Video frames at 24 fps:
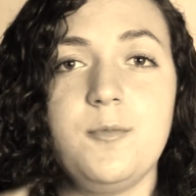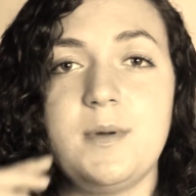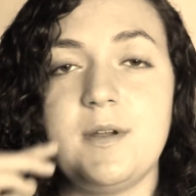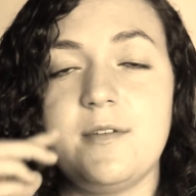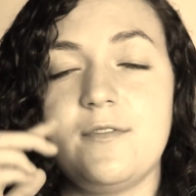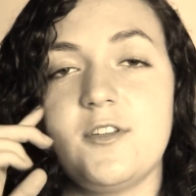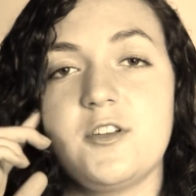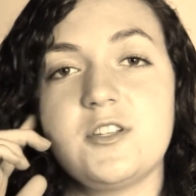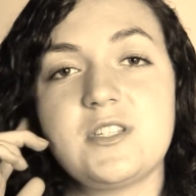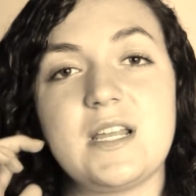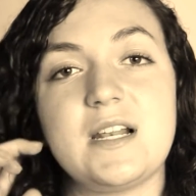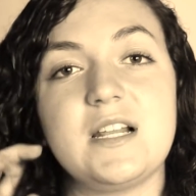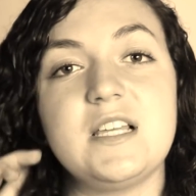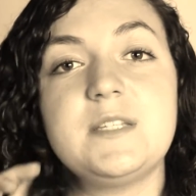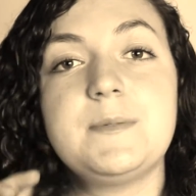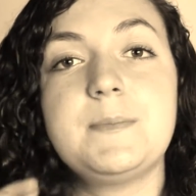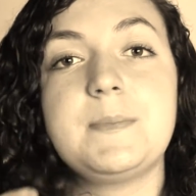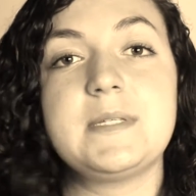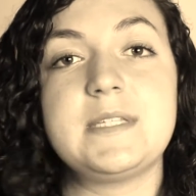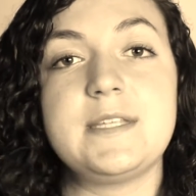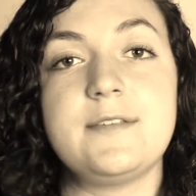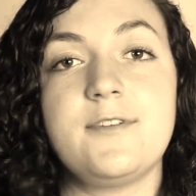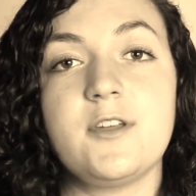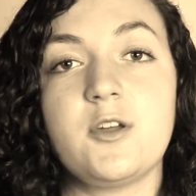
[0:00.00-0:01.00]
but if there's any
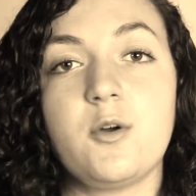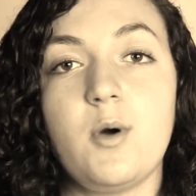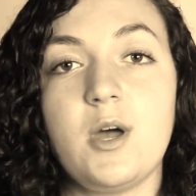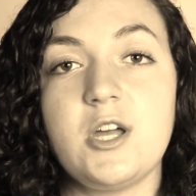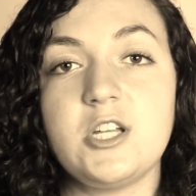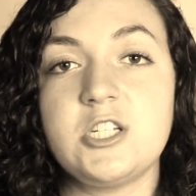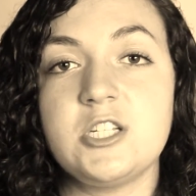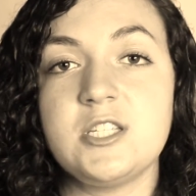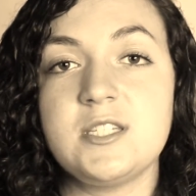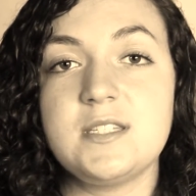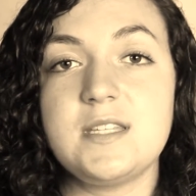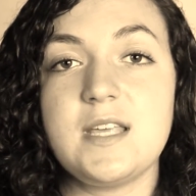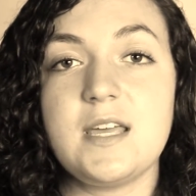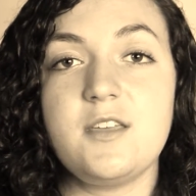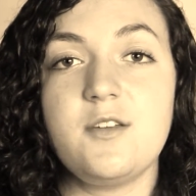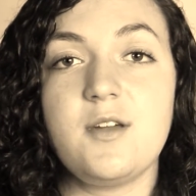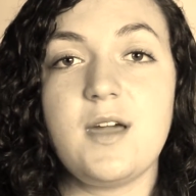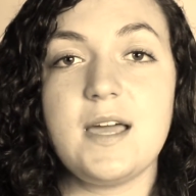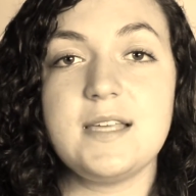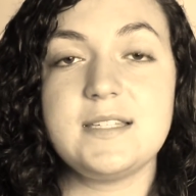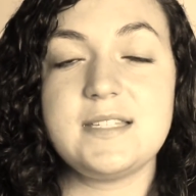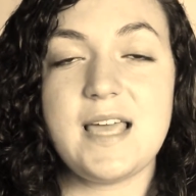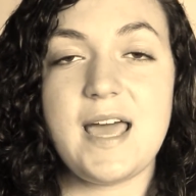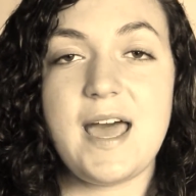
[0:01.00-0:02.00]
specific questions that you
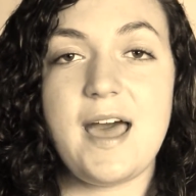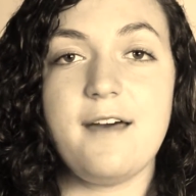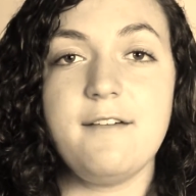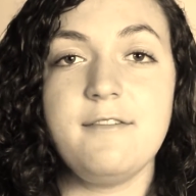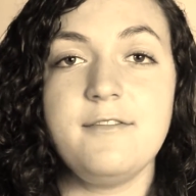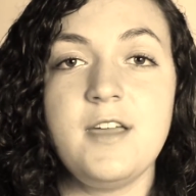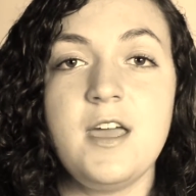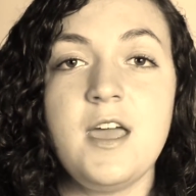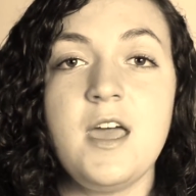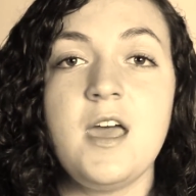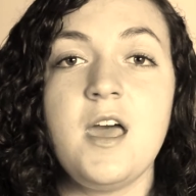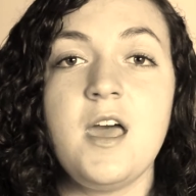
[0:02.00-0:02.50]
guys have,